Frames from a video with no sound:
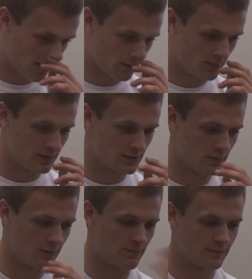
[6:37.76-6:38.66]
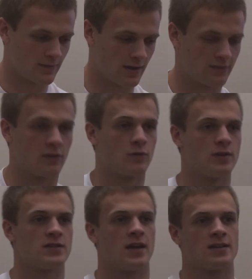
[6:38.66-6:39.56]
of that would be to, I guess,
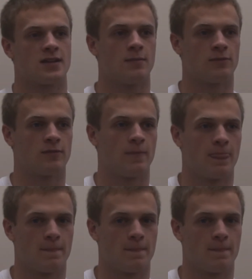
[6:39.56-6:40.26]
increase ASM's